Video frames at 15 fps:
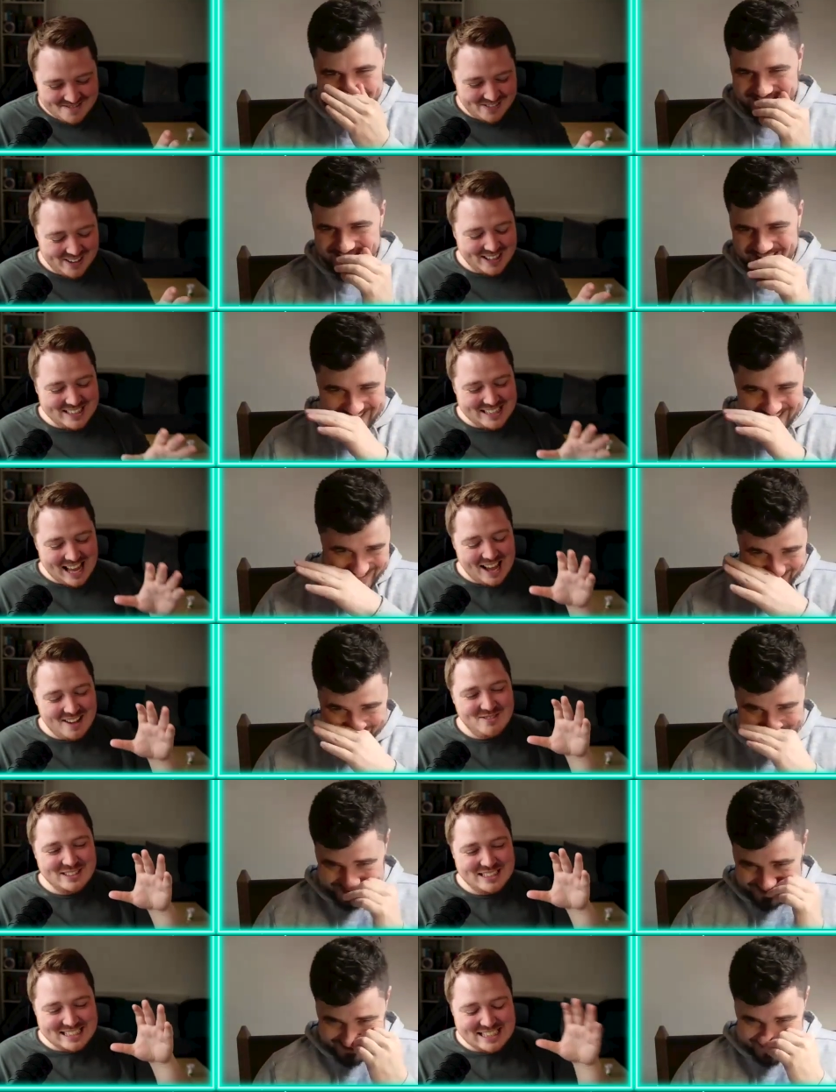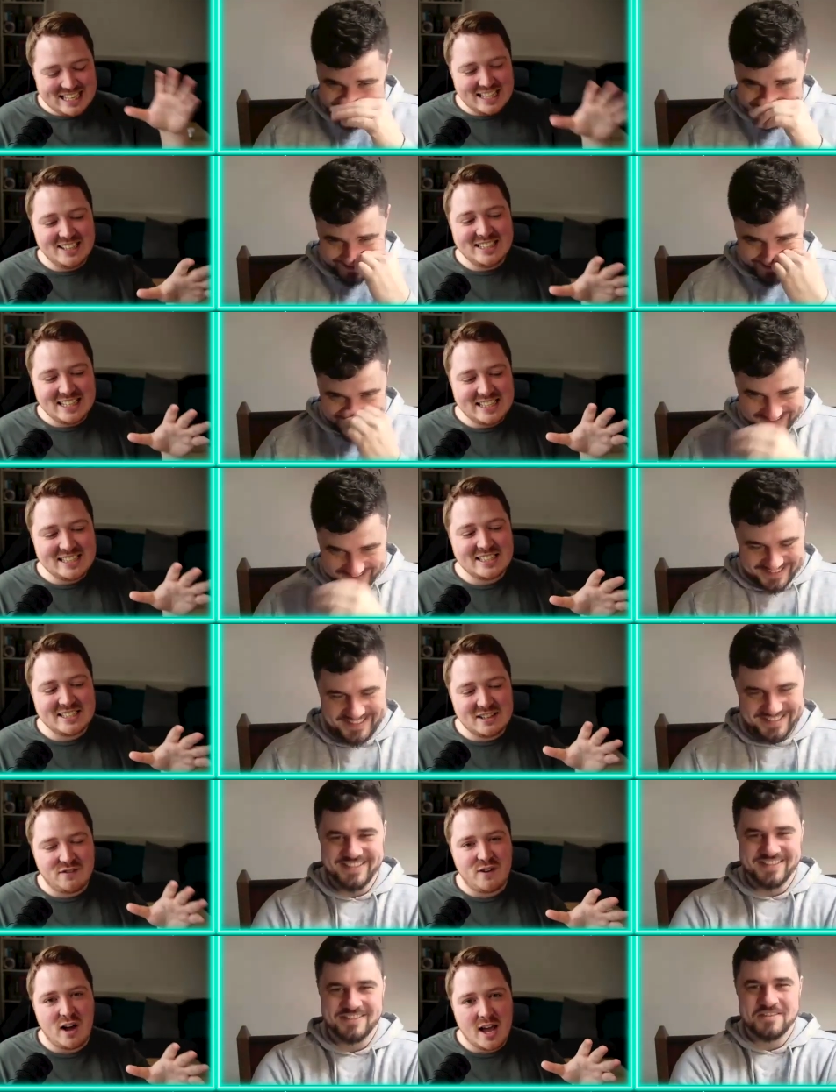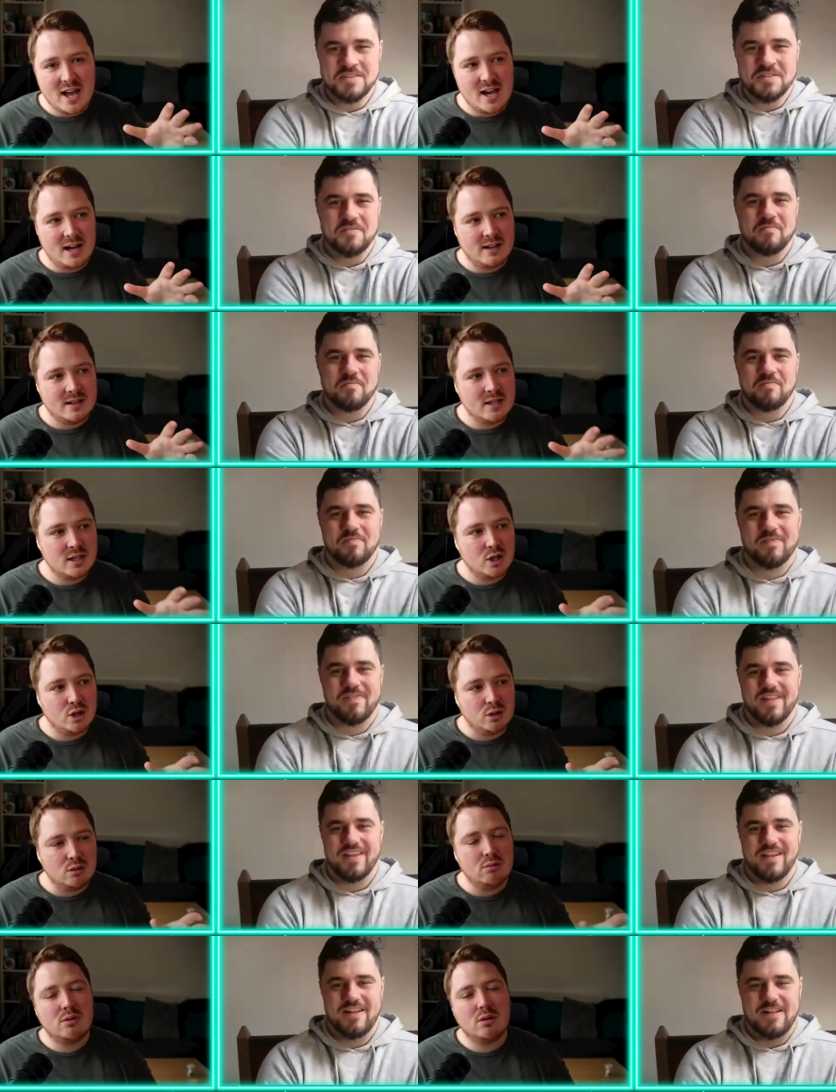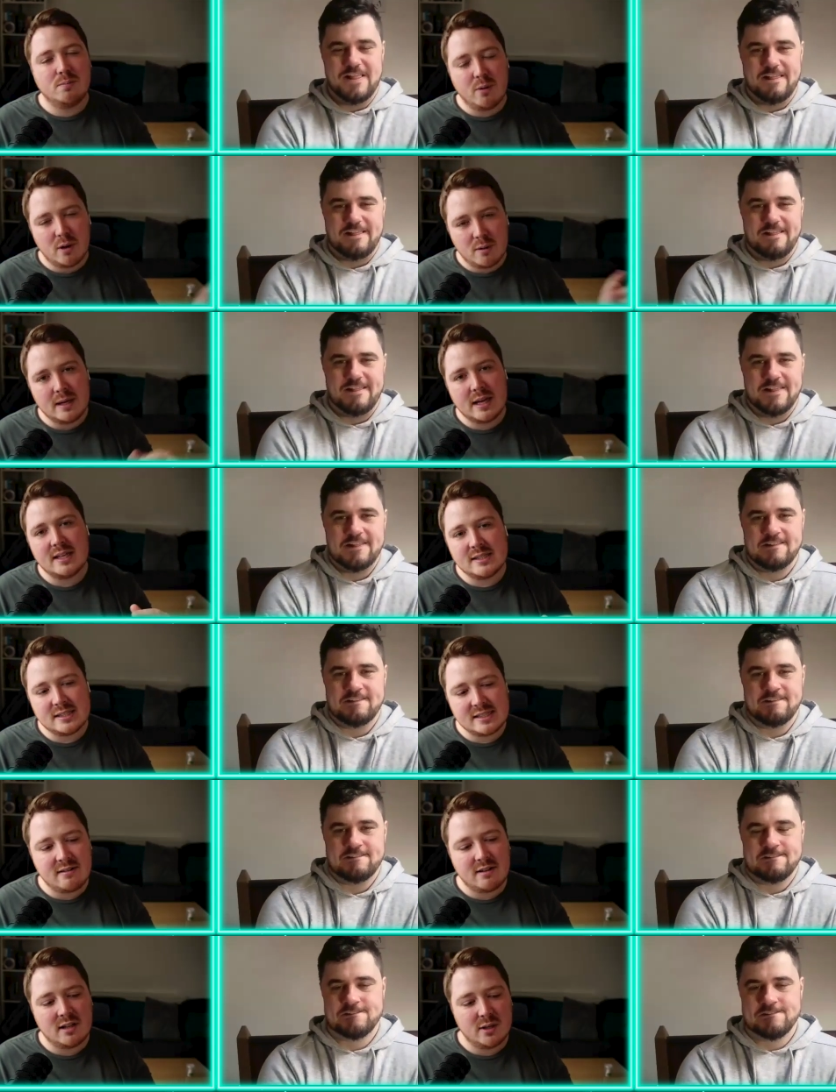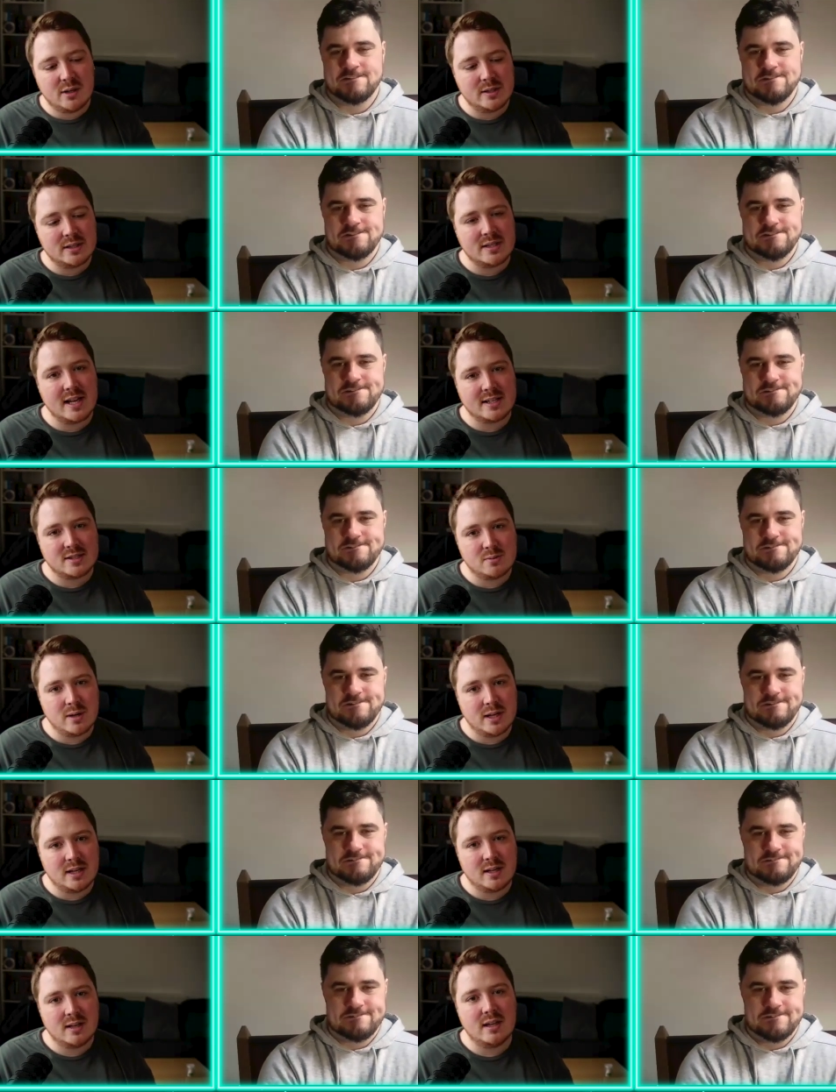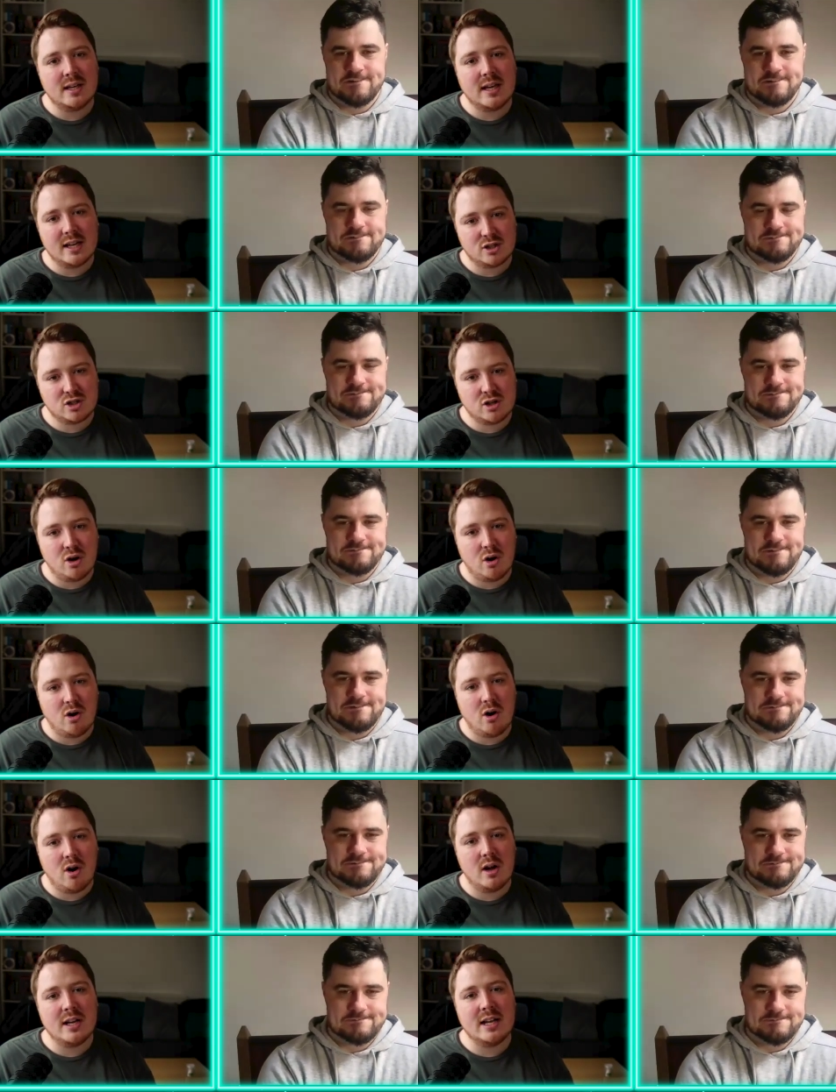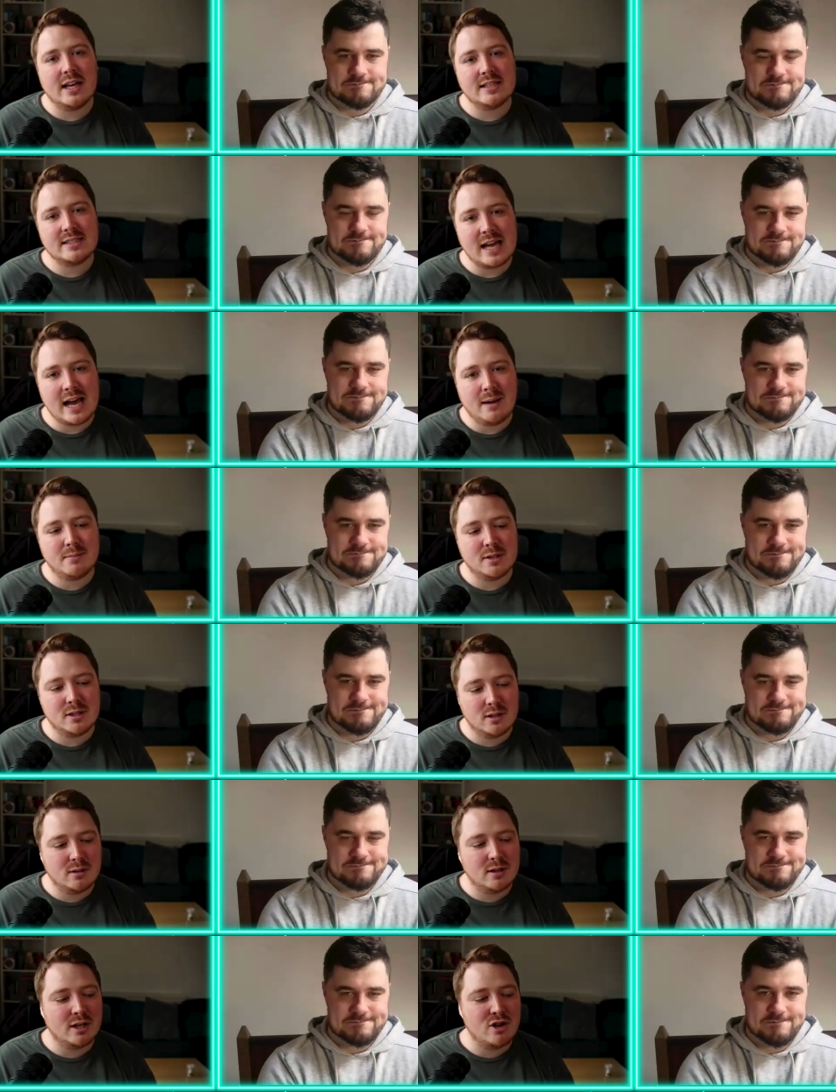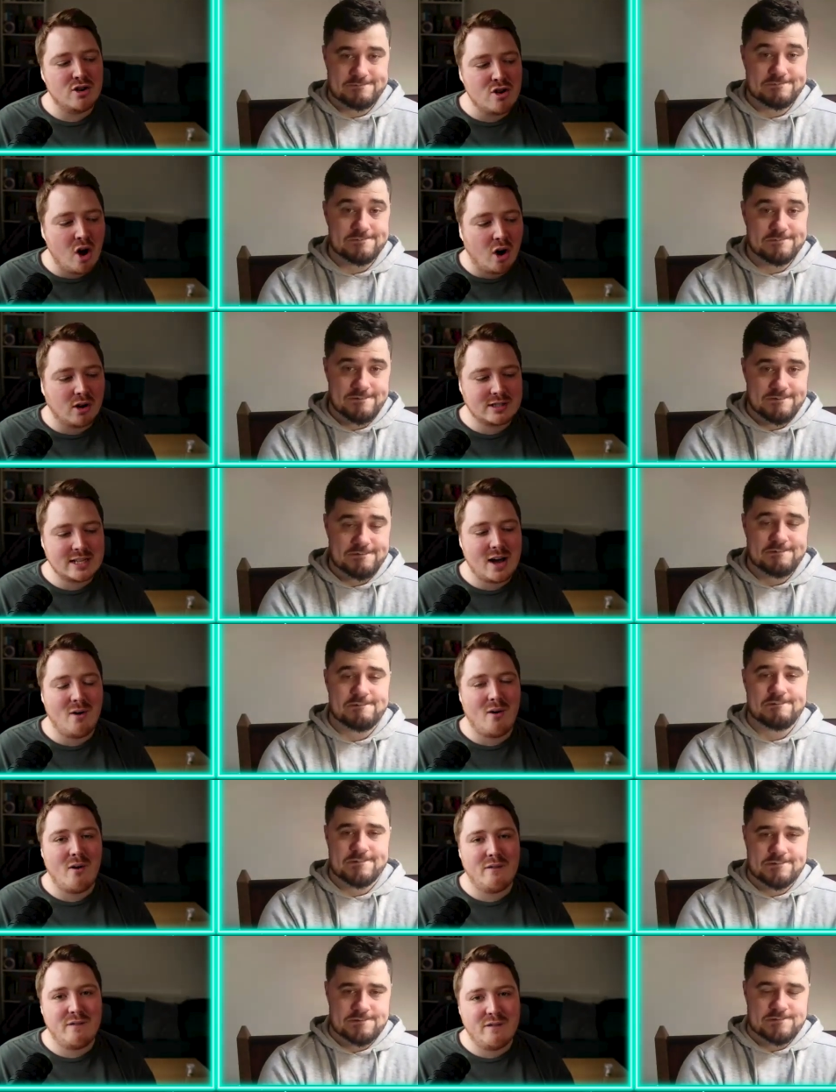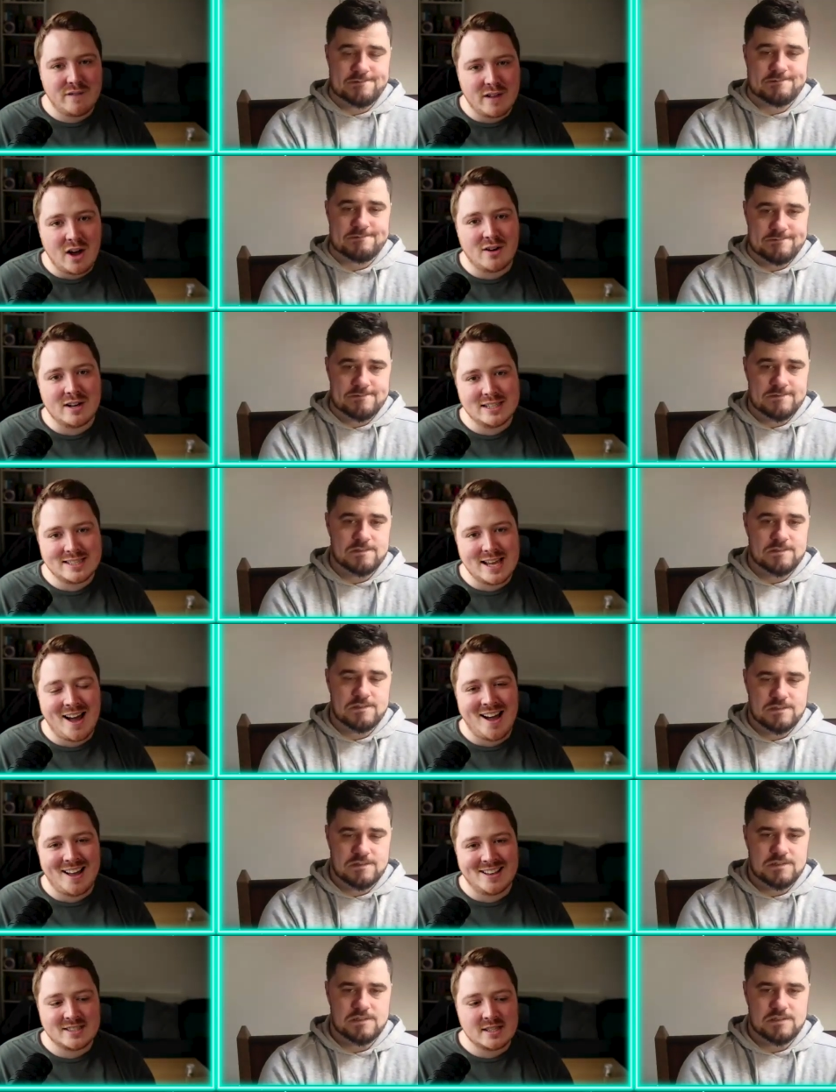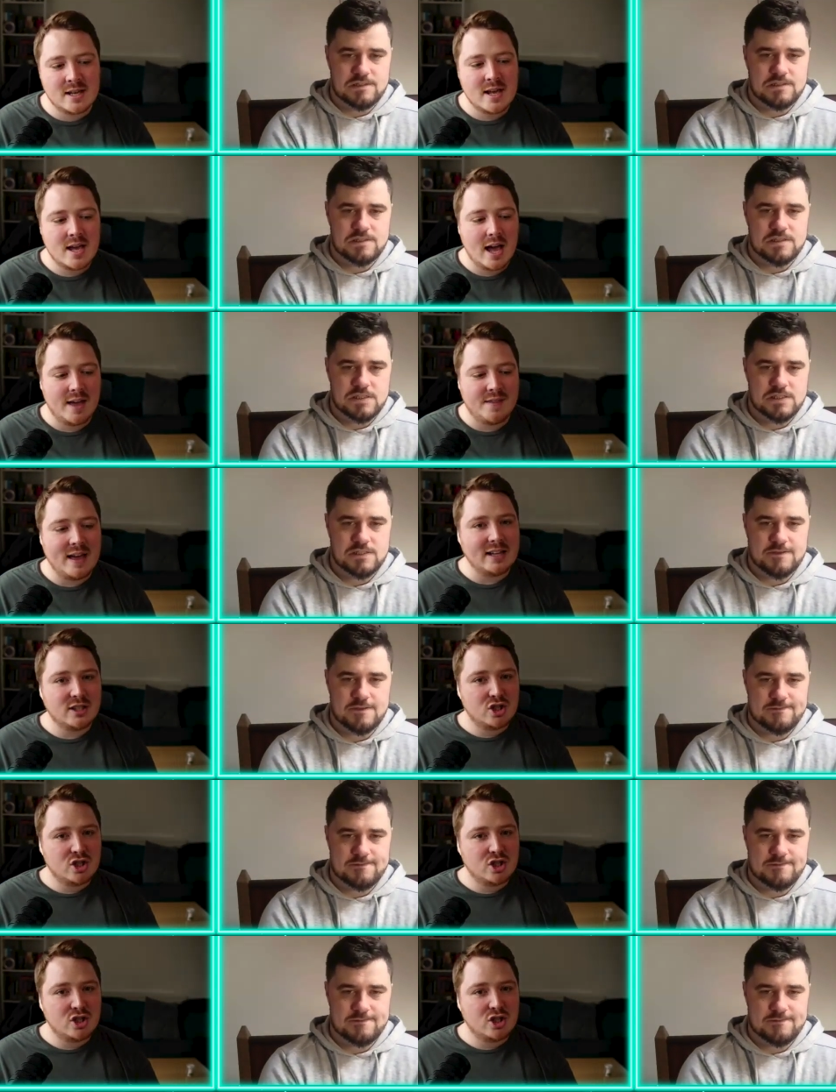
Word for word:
Speaker 1: but how skilled he is as a fighter, you could put him against Derrick Lewis next week. He gets caught and he gets absolutely knocked out flat on his ass. And that's